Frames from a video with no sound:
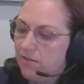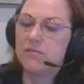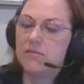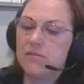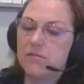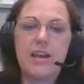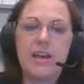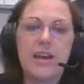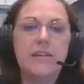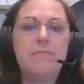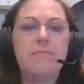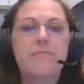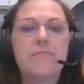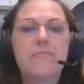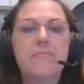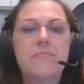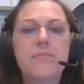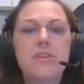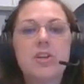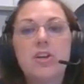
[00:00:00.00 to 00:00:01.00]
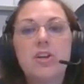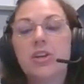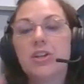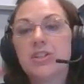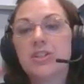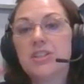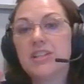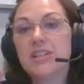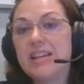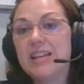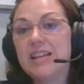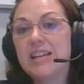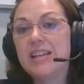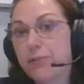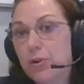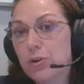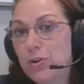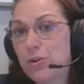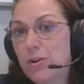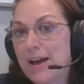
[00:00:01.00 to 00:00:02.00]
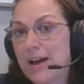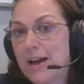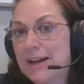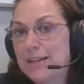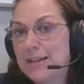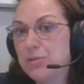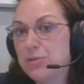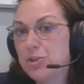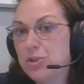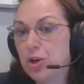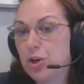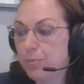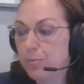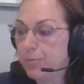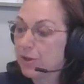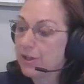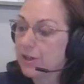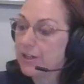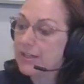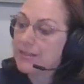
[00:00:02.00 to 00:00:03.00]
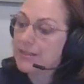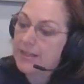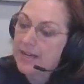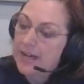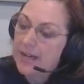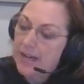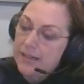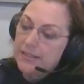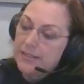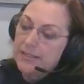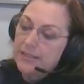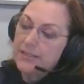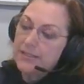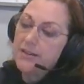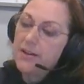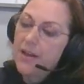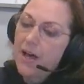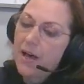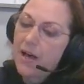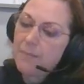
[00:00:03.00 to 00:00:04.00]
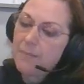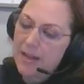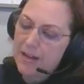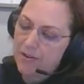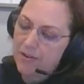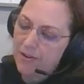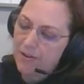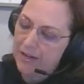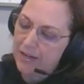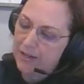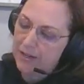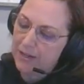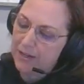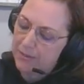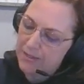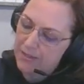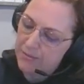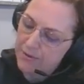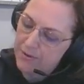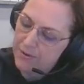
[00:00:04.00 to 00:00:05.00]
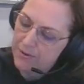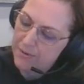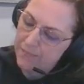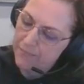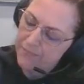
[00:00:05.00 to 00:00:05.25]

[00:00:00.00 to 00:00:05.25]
Okay, to get the vertical asymptote, you're going to set denominator equal to zero.